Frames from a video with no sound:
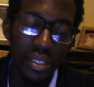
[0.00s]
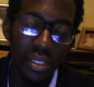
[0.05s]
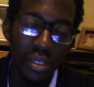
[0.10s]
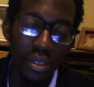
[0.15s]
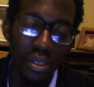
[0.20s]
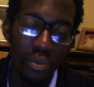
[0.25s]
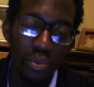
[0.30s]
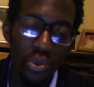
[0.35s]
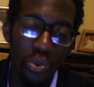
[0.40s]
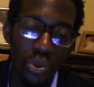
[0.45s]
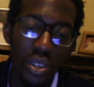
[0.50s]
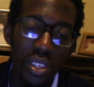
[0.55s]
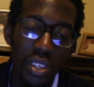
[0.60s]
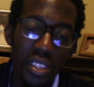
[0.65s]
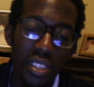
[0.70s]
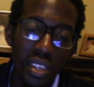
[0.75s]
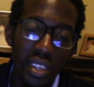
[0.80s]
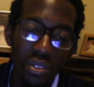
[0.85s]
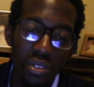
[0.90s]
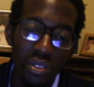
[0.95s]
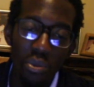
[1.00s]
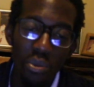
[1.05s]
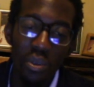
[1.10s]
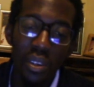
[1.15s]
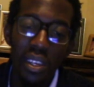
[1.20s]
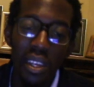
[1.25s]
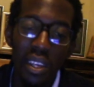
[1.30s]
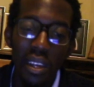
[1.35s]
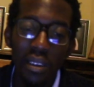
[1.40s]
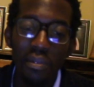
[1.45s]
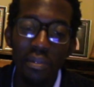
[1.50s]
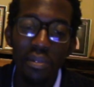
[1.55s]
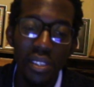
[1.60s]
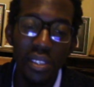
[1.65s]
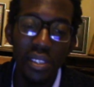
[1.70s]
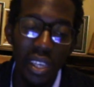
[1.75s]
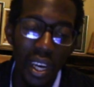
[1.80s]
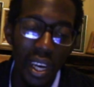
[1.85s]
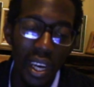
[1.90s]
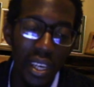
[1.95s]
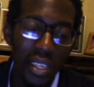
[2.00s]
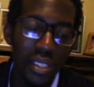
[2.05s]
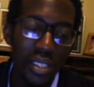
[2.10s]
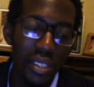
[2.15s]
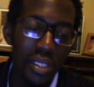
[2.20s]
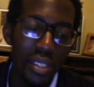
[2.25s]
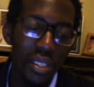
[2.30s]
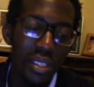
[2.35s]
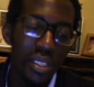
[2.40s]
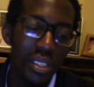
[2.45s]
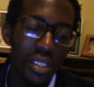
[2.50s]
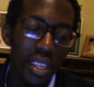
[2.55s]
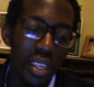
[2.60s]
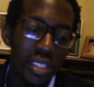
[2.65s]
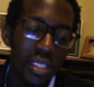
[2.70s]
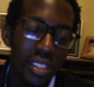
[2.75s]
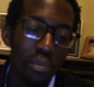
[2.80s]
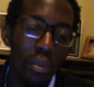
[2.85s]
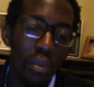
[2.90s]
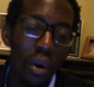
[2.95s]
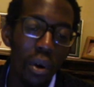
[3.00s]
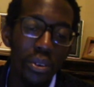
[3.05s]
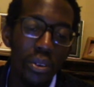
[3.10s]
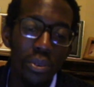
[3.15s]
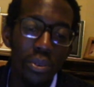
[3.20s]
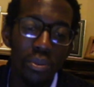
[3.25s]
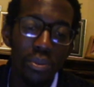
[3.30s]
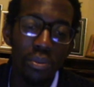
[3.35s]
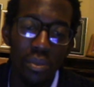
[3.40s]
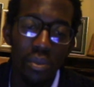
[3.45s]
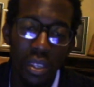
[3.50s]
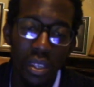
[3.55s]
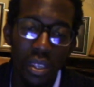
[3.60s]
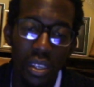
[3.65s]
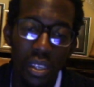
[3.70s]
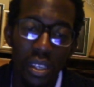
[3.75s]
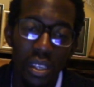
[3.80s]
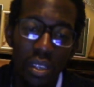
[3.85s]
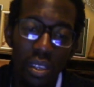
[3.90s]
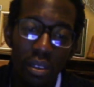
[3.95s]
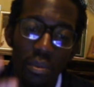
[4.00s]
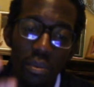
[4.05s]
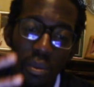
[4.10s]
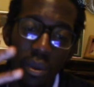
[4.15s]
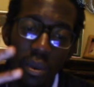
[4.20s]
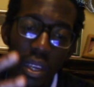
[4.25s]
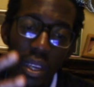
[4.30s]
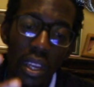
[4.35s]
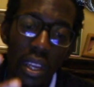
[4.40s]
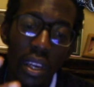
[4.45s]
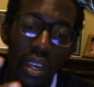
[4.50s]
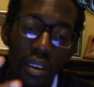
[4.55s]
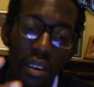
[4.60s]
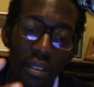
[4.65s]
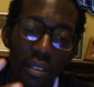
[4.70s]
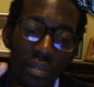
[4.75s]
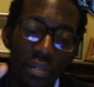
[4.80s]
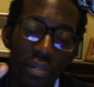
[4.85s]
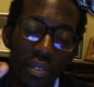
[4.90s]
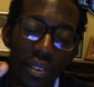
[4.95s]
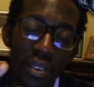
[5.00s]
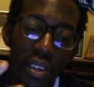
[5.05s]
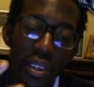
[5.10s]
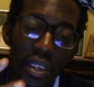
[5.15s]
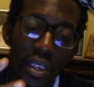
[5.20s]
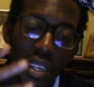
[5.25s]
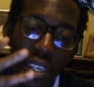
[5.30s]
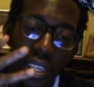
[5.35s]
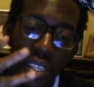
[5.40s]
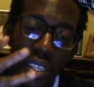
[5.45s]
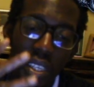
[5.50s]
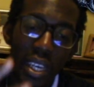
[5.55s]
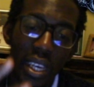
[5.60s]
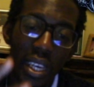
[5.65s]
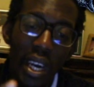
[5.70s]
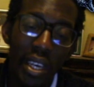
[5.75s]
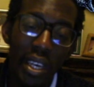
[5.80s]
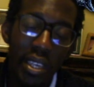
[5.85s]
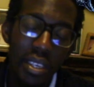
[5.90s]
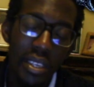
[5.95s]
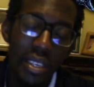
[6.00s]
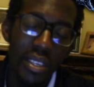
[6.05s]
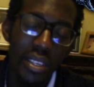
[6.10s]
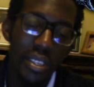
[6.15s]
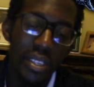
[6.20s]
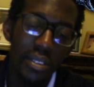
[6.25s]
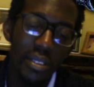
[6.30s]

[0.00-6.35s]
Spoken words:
Appreciate you with love and kindness. That's the motto. With love and kindness.